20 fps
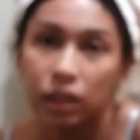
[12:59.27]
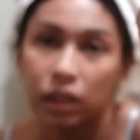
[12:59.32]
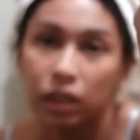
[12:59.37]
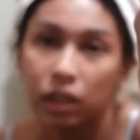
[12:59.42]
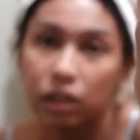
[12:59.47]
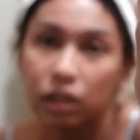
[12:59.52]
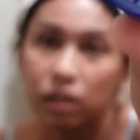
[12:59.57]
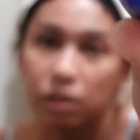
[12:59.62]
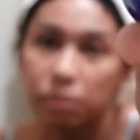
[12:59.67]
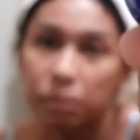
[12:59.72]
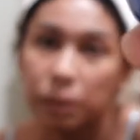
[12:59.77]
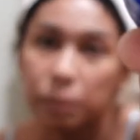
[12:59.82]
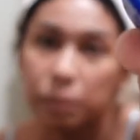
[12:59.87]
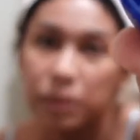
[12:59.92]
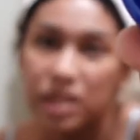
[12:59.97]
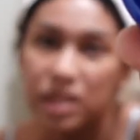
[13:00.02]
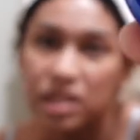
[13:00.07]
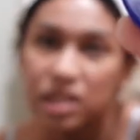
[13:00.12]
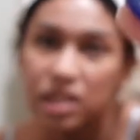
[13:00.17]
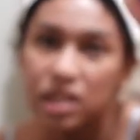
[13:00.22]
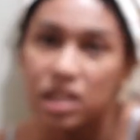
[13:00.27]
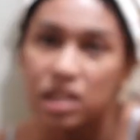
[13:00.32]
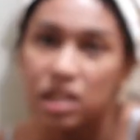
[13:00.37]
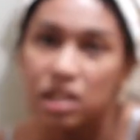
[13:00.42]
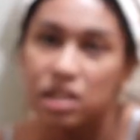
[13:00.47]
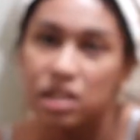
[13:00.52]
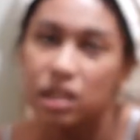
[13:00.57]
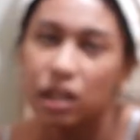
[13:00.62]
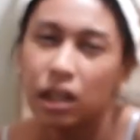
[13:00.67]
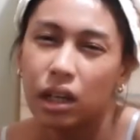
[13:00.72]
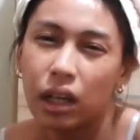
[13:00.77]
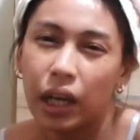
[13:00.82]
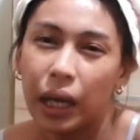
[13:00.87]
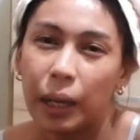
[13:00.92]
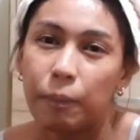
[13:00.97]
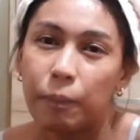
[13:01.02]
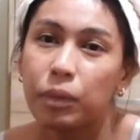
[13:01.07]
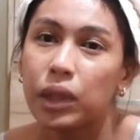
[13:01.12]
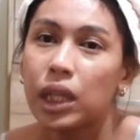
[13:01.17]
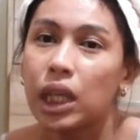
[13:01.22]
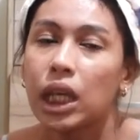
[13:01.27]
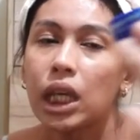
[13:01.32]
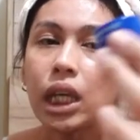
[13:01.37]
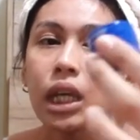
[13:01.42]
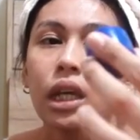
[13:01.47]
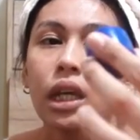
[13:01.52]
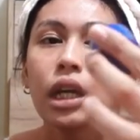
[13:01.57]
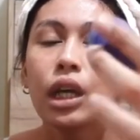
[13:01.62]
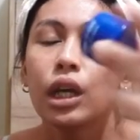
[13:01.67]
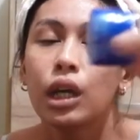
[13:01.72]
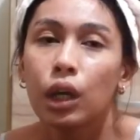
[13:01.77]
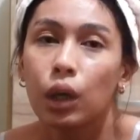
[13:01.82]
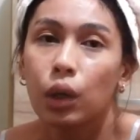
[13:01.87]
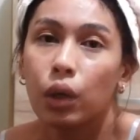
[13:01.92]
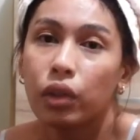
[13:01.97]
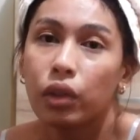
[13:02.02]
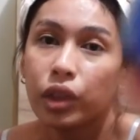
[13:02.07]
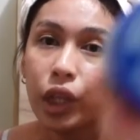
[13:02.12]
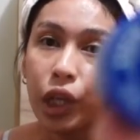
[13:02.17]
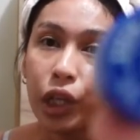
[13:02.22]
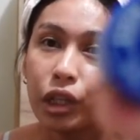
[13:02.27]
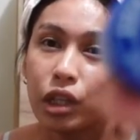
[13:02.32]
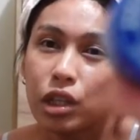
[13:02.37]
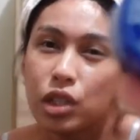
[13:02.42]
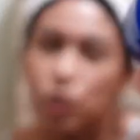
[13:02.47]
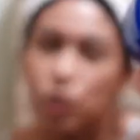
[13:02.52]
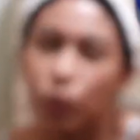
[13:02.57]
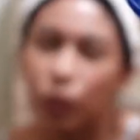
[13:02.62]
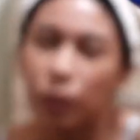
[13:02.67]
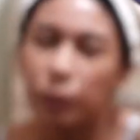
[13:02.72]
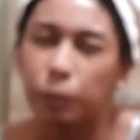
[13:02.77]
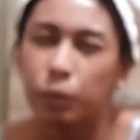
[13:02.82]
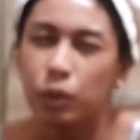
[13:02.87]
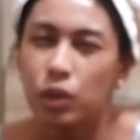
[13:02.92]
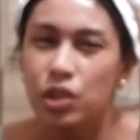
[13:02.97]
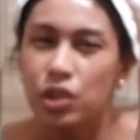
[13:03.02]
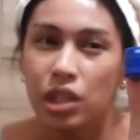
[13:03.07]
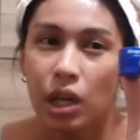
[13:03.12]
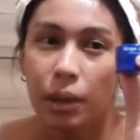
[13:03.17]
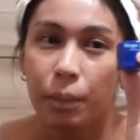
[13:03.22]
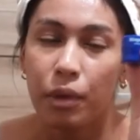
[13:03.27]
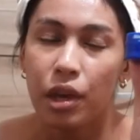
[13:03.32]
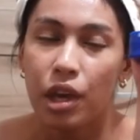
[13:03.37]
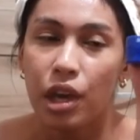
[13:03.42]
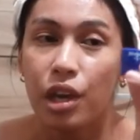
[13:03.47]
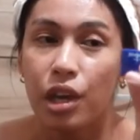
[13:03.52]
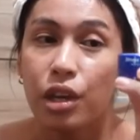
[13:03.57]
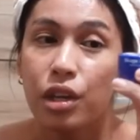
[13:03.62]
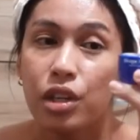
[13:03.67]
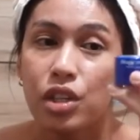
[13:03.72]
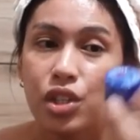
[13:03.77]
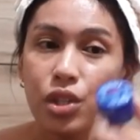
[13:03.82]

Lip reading: here in my Blisticks. It's a empty container, so I put some here